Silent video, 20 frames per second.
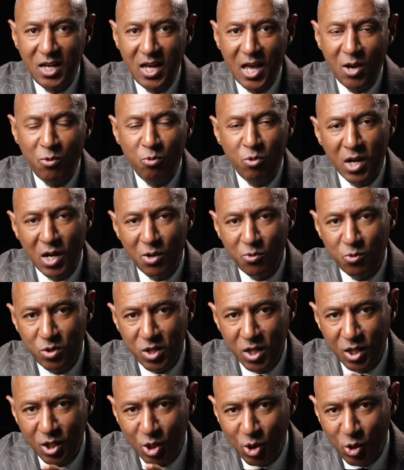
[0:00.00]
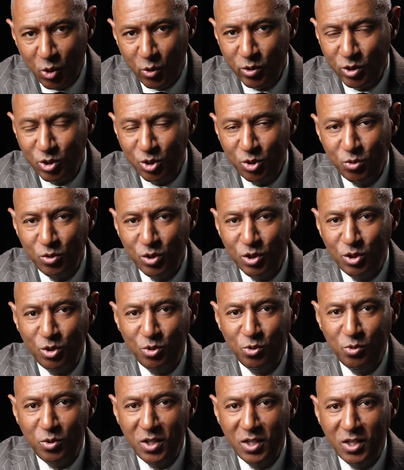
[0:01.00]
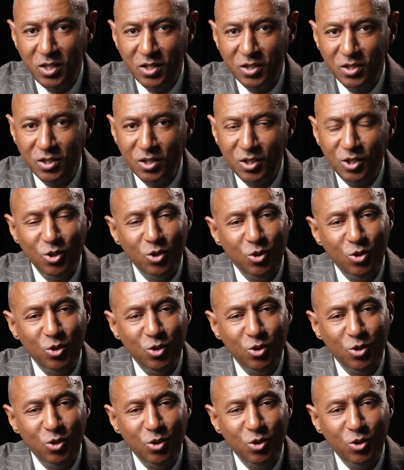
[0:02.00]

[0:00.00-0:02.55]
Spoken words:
And what I want to encourage you to do is,